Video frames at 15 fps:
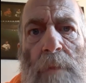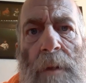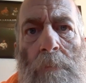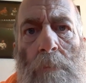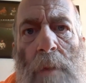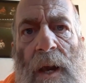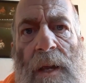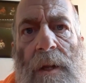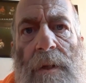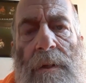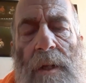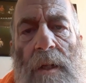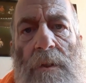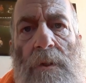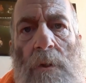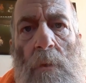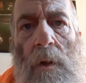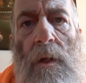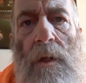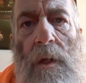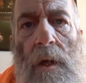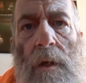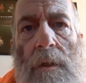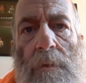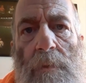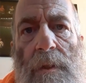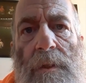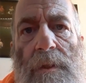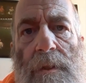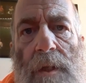been paying attention to what God's been